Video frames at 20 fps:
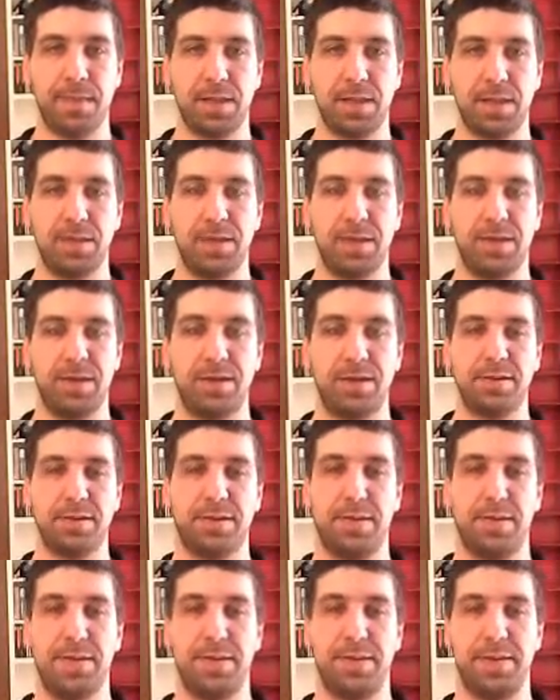computer
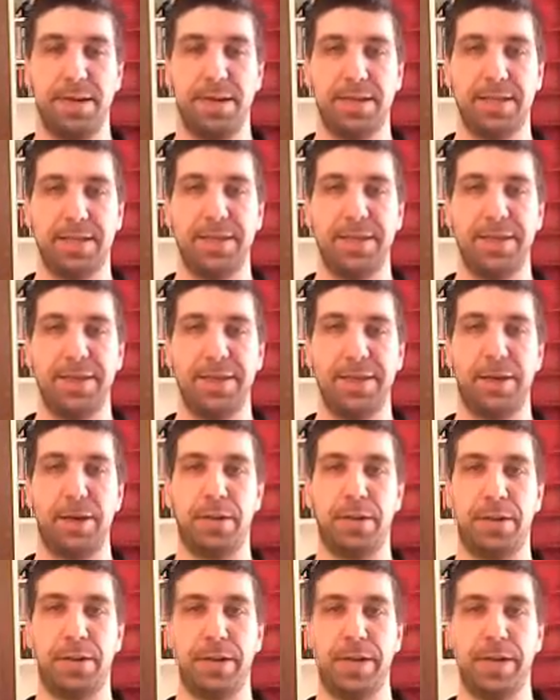screen, my
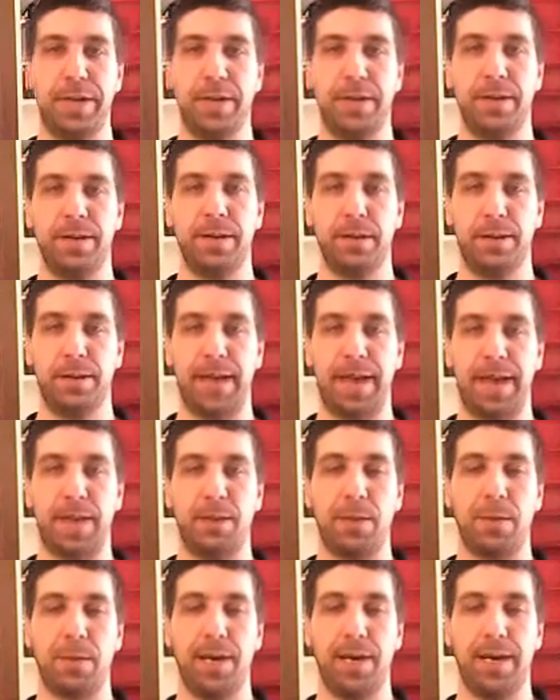1701 black
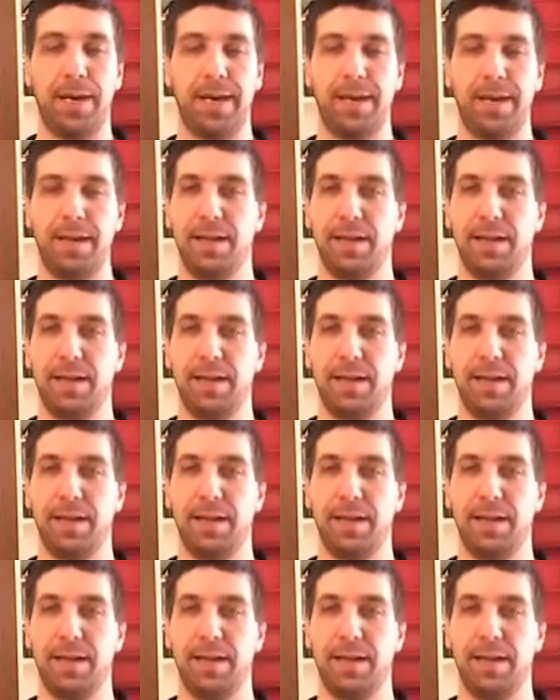and white.